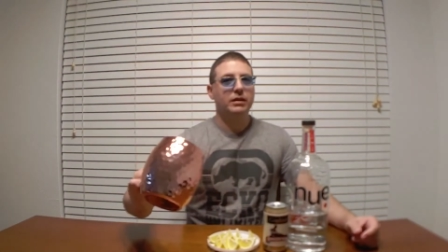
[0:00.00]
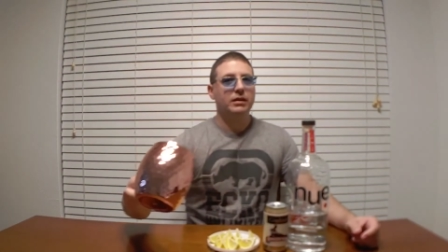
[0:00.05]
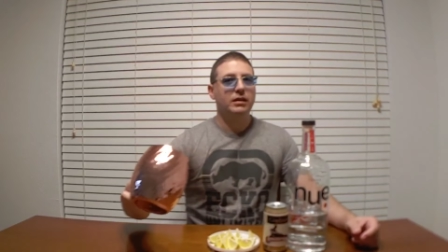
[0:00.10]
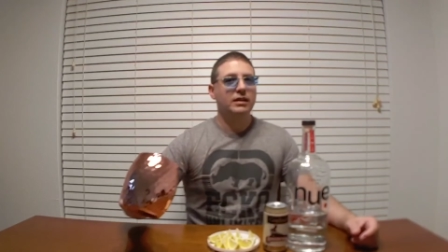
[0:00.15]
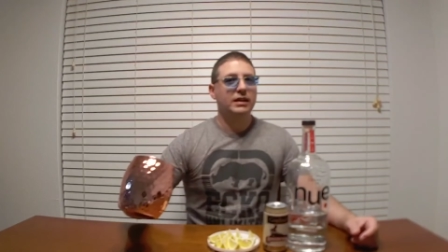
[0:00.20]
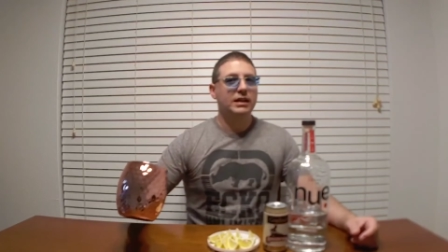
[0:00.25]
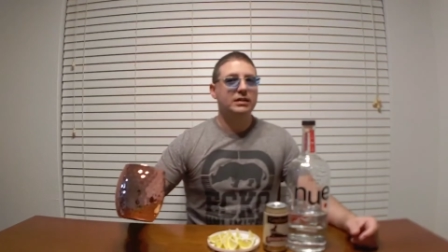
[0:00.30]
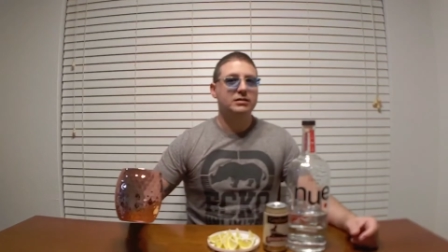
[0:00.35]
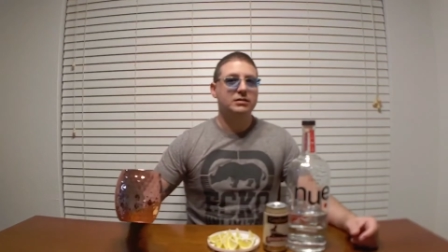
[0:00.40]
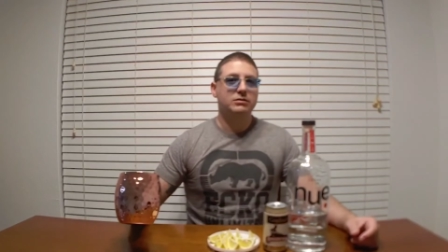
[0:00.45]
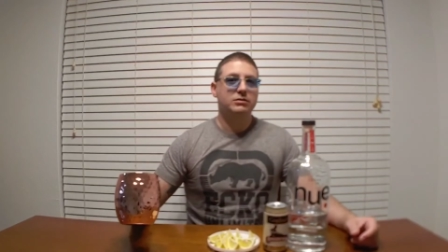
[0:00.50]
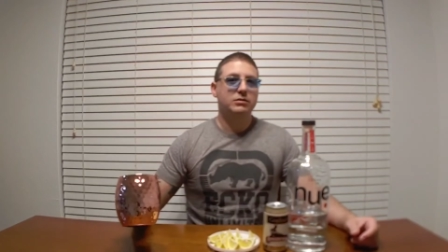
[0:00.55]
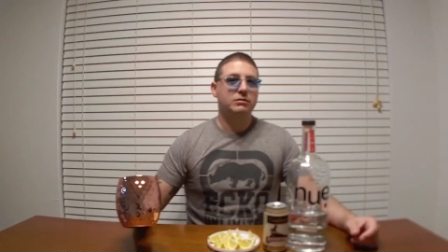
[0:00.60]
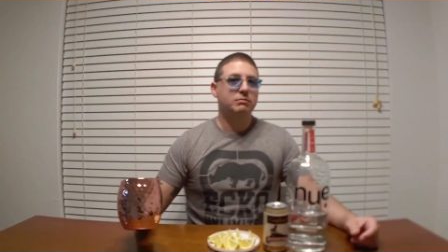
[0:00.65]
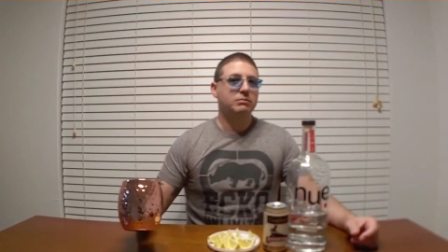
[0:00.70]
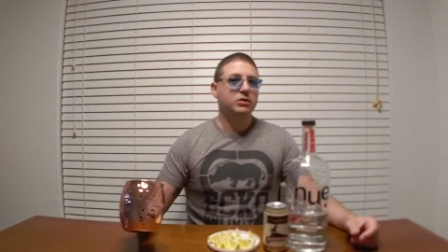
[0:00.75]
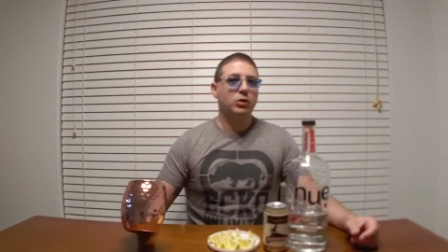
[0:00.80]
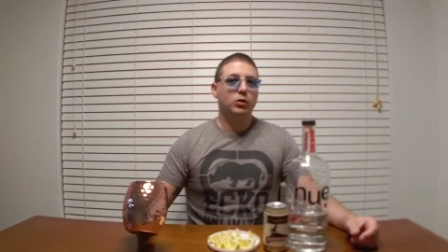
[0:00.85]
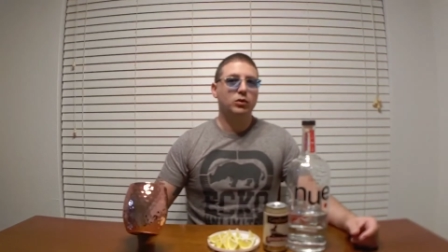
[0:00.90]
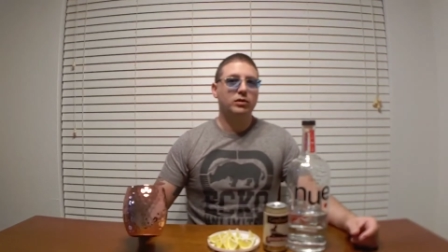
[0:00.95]
That's
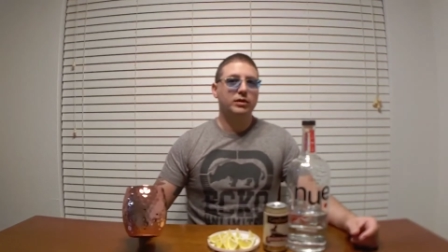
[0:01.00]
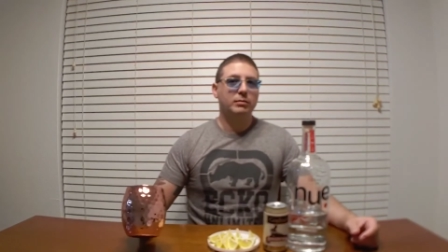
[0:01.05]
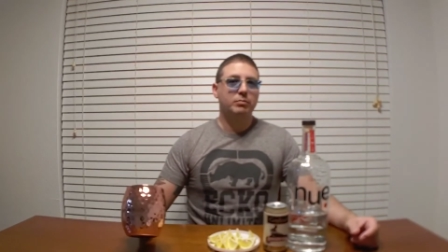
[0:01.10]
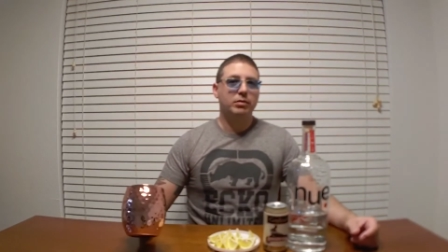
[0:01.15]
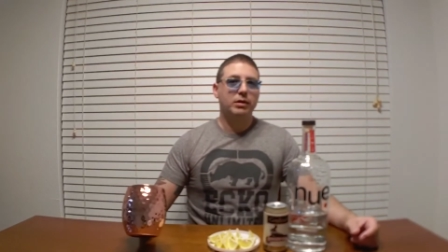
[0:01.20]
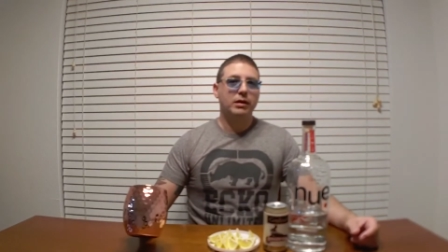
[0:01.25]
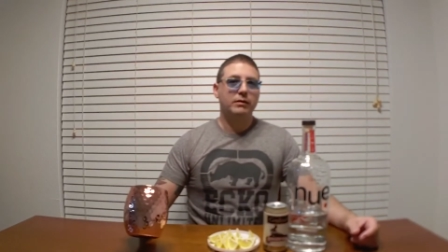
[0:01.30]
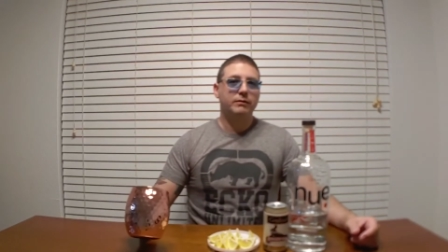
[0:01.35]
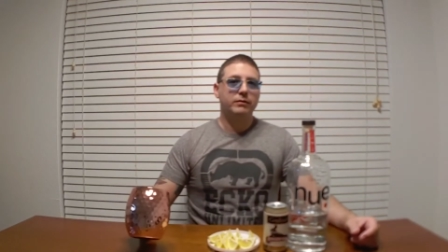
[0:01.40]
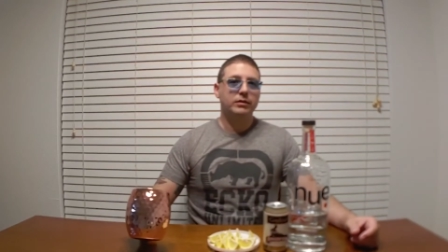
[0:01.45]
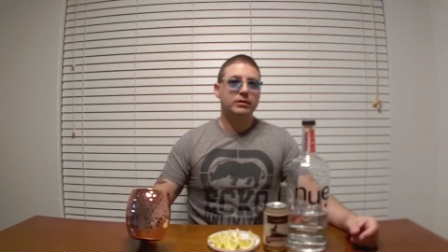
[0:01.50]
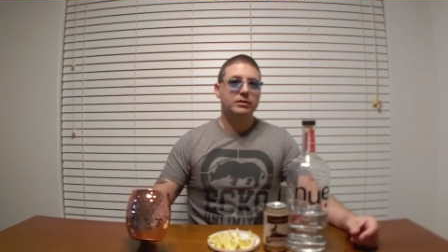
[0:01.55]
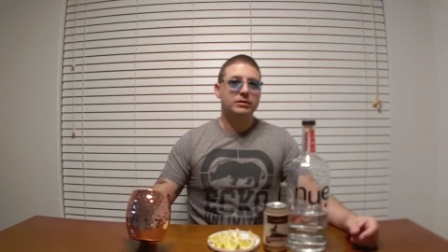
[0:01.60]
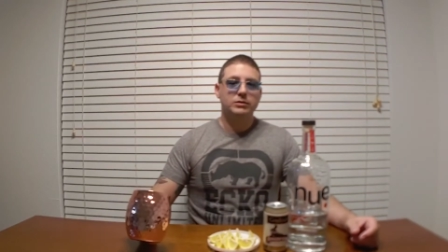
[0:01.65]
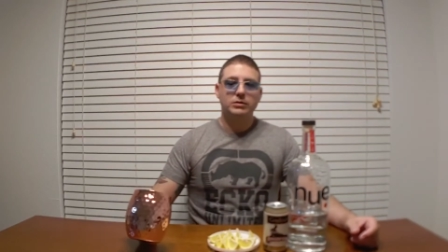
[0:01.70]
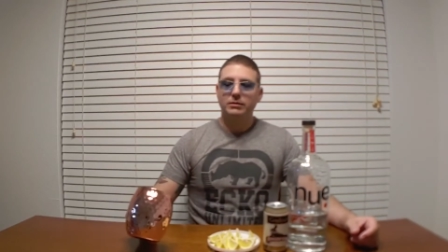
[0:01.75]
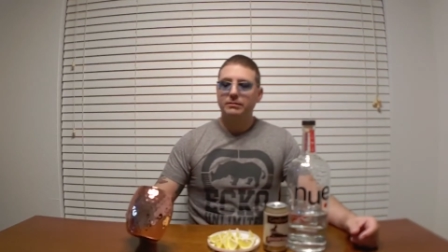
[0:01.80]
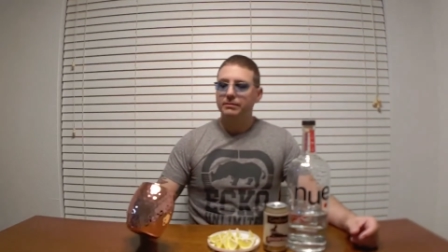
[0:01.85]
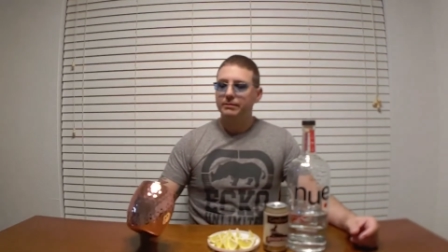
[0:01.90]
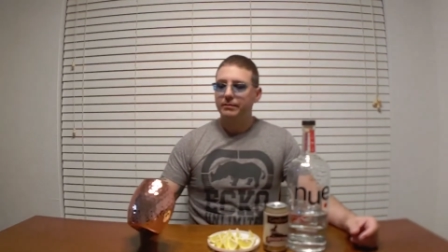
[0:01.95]
totally
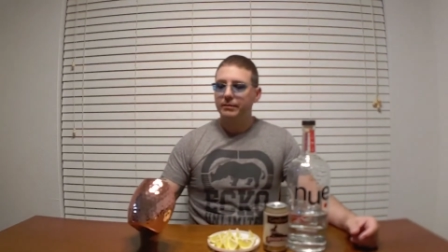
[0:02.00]
preference.